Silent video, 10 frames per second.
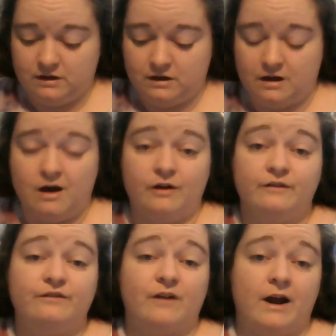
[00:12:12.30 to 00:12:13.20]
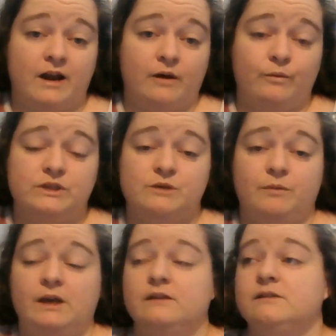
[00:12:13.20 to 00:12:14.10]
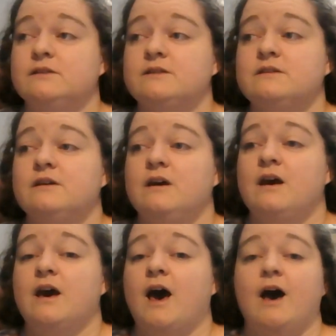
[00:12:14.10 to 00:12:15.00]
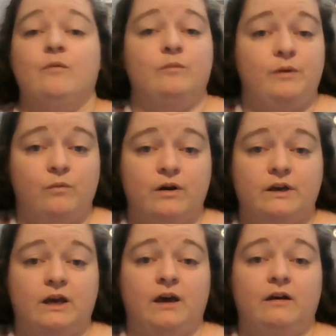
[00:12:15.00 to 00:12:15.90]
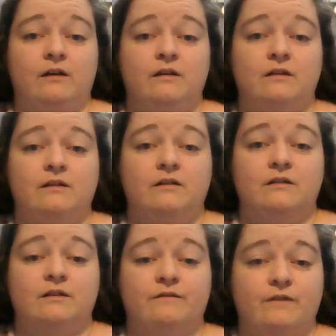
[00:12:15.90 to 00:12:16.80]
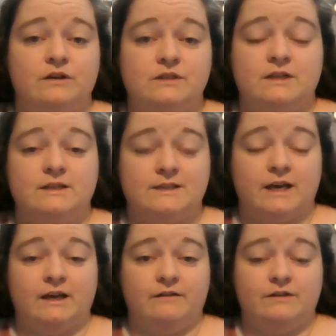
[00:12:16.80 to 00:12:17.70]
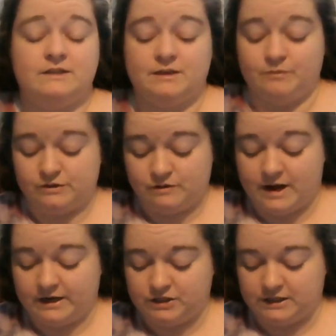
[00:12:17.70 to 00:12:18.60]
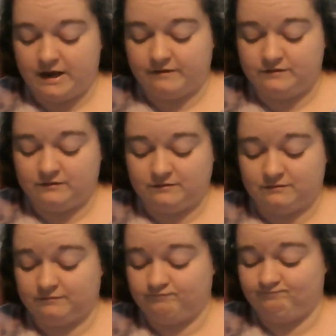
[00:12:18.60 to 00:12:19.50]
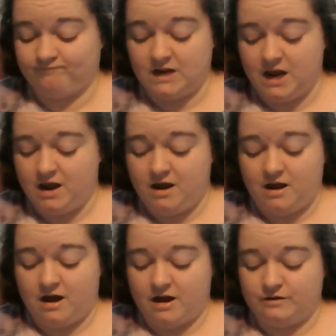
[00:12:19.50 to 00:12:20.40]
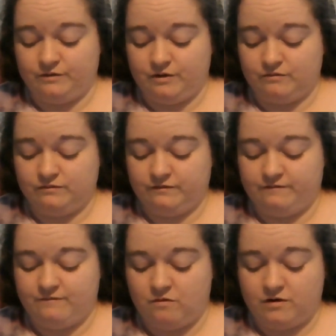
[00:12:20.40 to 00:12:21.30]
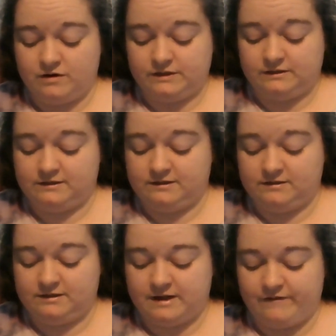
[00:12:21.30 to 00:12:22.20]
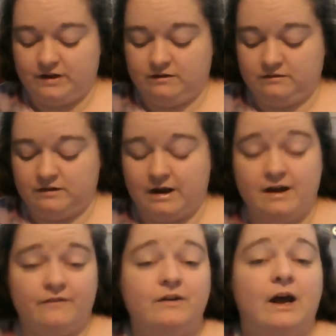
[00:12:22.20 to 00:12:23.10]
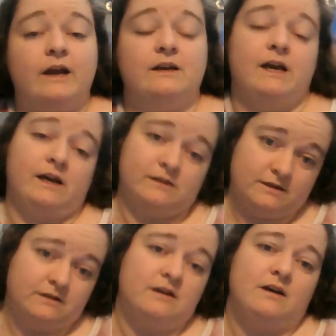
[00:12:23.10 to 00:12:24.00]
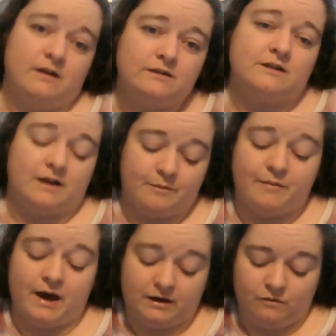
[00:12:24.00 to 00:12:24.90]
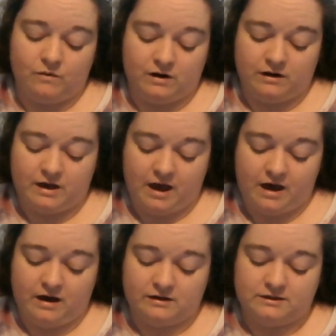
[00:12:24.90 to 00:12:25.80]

on a Friday, which means I will be working the 1st and the 2nd of December. So I actually have, I don't know, 4, 7, I have 9 days till I'm back at work at